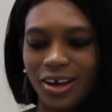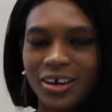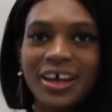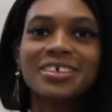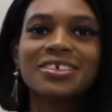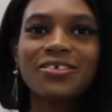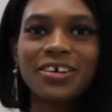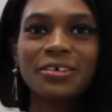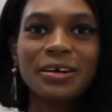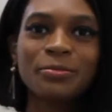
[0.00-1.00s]
Okay, so
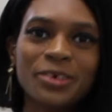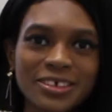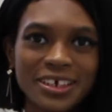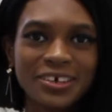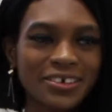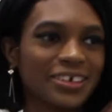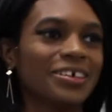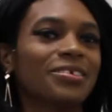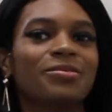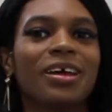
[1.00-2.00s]
for a rainbow
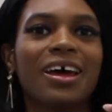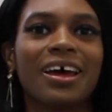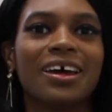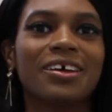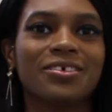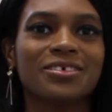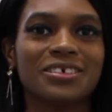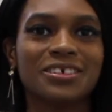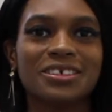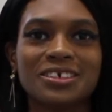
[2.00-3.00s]
sangria, it
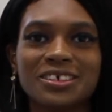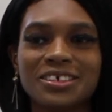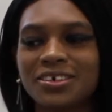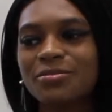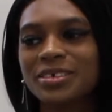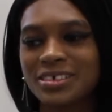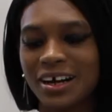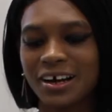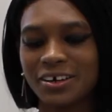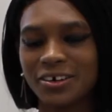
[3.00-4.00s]
uses chilled
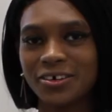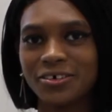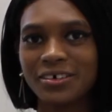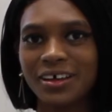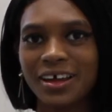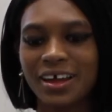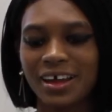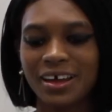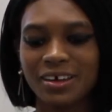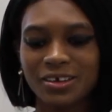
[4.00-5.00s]
Moscato.
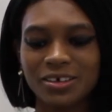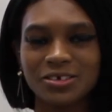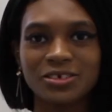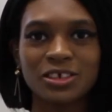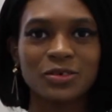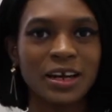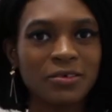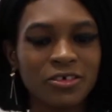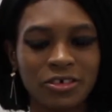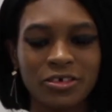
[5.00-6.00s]
It uses
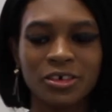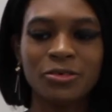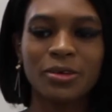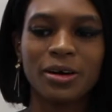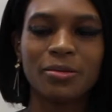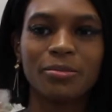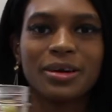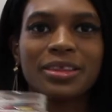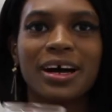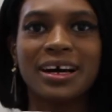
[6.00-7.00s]
whatever fruit you want,
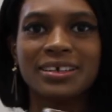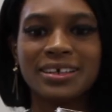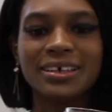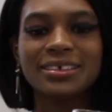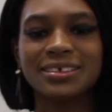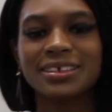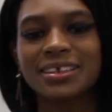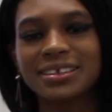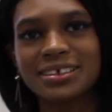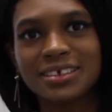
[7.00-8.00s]
but the idea is to
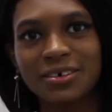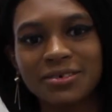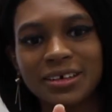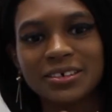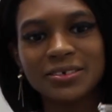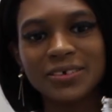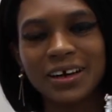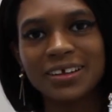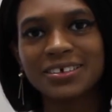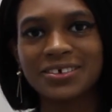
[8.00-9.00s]
get this a range of
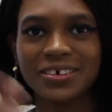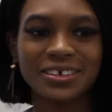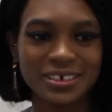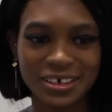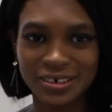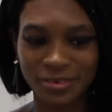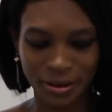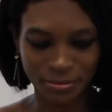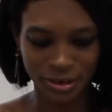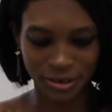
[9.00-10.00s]
colors so it looks like a
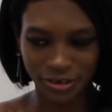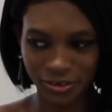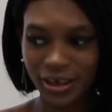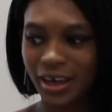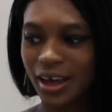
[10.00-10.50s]
rainbow,